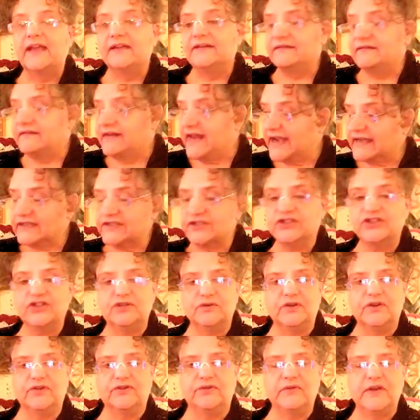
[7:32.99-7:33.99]
next
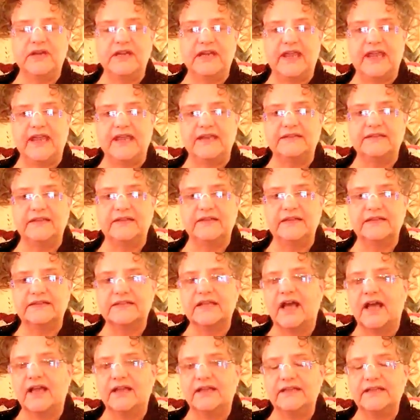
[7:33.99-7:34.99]
2 or 3 days in this
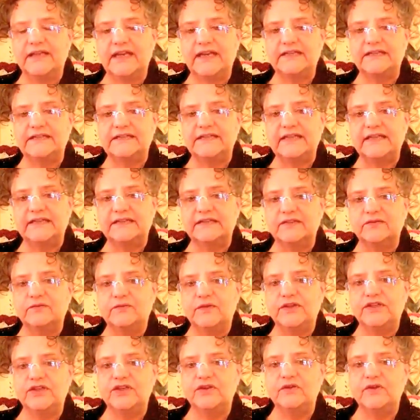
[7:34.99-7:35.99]
holiday season,
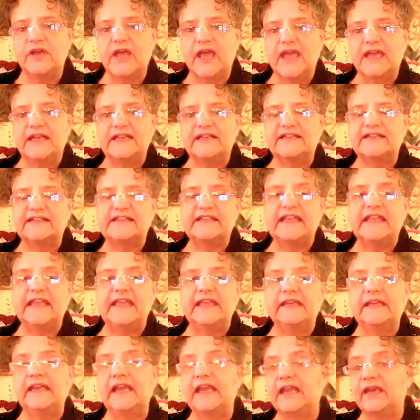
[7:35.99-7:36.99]
when you
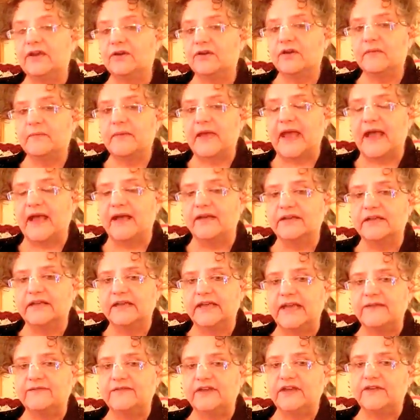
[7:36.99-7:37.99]
see and hear about,
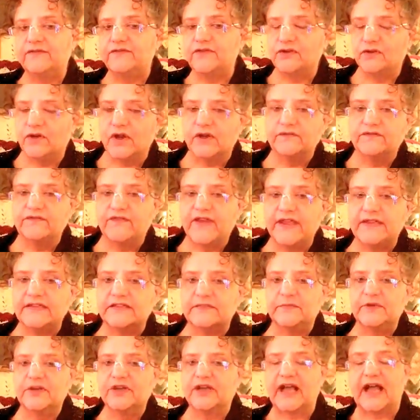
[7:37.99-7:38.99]
and even if you're on
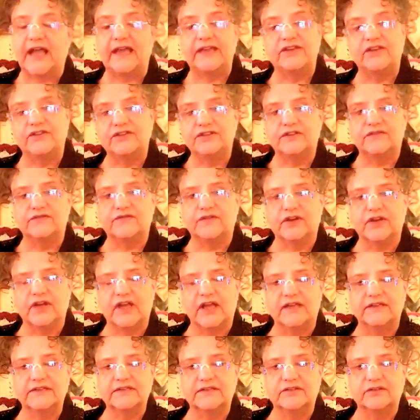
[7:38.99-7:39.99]
Facebook, I use it for
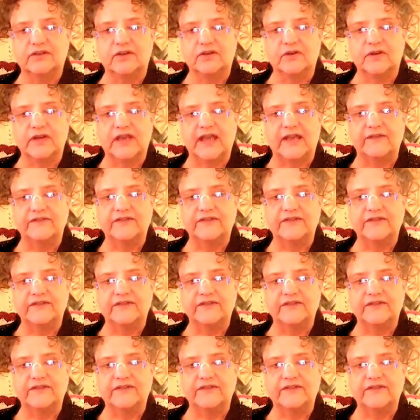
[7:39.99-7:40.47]
God's glory.